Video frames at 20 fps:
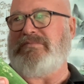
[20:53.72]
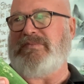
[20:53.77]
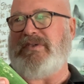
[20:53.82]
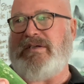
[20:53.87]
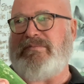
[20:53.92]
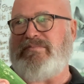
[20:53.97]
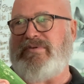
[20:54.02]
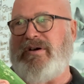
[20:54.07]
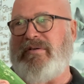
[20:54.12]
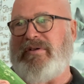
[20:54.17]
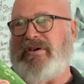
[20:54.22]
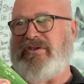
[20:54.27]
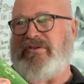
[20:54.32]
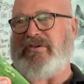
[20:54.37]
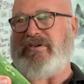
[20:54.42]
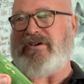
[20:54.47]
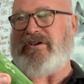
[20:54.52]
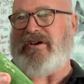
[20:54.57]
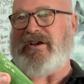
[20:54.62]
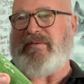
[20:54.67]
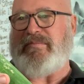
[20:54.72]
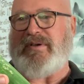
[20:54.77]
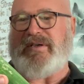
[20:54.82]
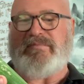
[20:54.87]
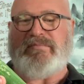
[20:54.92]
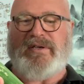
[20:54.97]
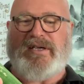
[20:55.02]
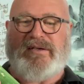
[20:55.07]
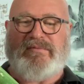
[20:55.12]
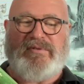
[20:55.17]
It probably could have got a
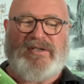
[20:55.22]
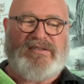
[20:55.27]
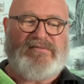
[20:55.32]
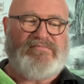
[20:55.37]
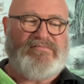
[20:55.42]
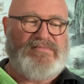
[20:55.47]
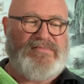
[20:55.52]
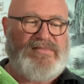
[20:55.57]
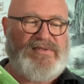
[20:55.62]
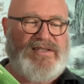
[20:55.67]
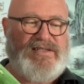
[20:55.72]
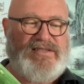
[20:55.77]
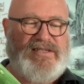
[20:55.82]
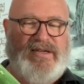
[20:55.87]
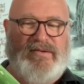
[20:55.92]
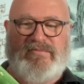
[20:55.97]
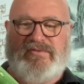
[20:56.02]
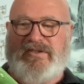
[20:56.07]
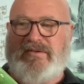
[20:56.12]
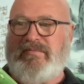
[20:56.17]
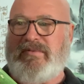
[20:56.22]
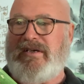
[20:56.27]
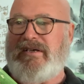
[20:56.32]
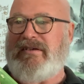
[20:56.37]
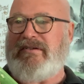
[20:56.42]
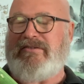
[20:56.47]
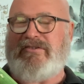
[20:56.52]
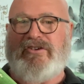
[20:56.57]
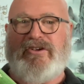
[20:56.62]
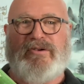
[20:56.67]
bit bigger, but this seems to be
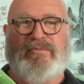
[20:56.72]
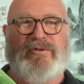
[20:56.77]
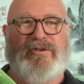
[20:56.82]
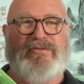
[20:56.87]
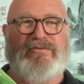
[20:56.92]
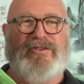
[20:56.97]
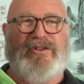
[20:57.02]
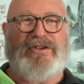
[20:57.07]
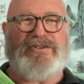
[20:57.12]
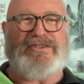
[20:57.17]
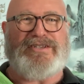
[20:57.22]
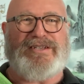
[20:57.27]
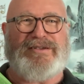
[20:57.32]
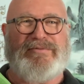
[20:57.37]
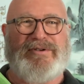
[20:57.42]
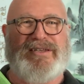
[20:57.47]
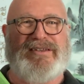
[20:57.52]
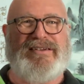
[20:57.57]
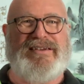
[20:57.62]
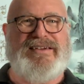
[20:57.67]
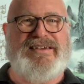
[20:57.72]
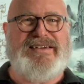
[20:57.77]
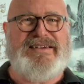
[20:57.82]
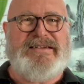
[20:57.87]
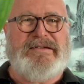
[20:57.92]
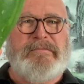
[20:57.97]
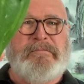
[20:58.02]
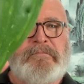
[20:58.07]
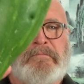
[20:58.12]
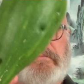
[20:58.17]
terminal velocity. But
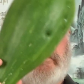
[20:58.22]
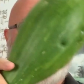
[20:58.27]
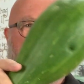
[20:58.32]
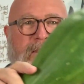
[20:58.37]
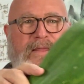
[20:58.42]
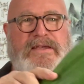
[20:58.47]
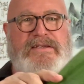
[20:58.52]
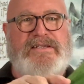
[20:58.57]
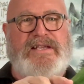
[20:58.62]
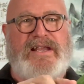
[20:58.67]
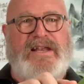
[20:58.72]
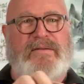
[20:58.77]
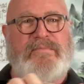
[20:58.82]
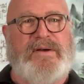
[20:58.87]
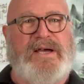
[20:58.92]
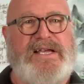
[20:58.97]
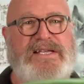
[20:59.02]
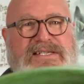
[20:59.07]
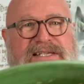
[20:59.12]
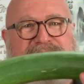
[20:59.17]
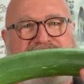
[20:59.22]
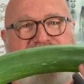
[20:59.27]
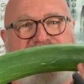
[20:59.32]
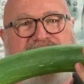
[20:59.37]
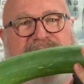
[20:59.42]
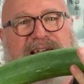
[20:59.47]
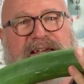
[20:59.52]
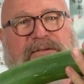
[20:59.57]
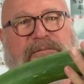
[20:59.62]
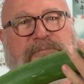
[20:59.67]
isn't that an amazing
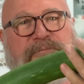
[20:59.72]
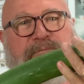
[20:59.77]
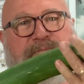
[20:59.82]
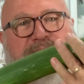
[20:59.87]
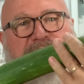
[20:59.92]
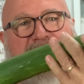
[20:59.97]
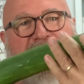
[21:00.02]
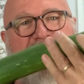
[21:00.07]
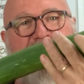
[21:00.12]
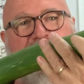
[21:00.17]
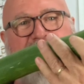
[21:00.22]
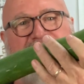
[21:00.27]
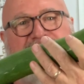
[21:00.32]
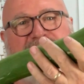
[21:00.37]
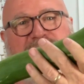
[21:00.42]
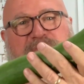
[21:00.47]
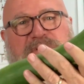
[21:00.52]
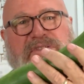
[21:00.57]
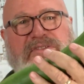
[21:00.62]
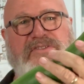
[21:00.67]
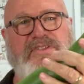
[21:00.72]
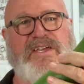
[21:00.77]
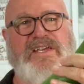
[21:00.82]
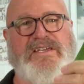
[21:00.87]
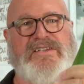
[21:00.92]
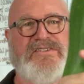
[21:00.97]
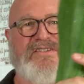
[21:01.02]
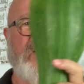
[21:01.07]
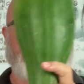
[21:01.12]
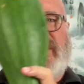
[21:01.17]
thing? Now, you wouldn't think
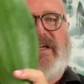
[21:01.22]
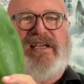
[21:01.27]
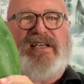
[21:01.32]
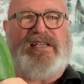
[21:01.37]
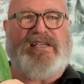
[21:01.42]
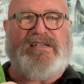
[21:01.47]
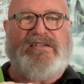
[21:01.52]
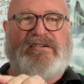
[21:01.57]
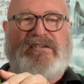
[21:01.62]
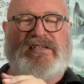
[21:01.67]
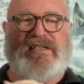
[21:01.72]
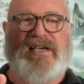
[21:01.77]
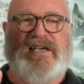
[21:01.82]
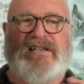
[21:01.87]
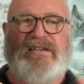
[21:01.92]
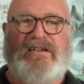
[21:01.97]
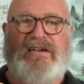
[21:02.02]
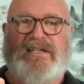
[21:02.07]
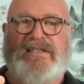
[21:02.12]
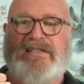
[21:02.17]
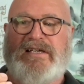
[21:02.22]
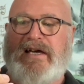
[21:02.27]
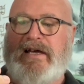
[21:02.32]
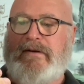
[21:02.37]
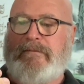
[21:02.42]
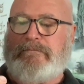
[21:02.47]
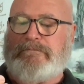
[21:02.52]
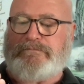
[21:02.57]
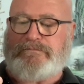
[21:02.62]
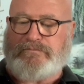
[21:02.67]
a zucchini could get like
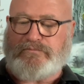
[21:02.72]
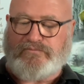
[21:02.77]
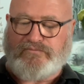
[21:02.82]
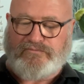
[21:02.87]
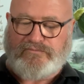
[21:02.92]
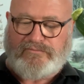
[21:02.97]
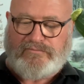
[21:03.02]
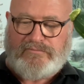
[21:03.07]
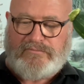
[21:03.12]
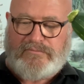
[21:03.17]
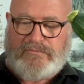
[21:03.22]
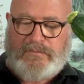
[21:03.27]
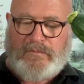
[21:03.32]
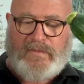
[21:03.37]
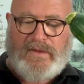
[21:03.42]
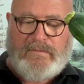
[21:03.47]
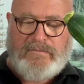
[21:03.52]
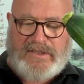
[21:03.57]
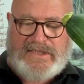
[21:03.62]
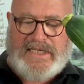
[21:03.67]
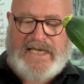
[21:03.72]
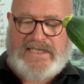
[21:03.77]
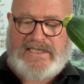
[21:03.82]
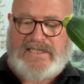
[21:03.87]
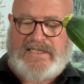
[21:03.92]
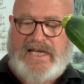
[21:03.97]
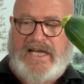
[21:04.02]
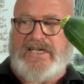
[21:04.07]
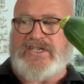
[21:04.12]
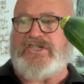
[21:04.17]
that, but that's
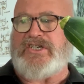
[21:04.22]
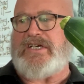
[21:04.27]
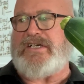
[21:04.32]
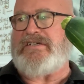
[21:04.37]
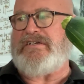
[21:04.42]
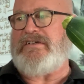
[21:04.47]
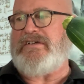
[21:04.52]
nature.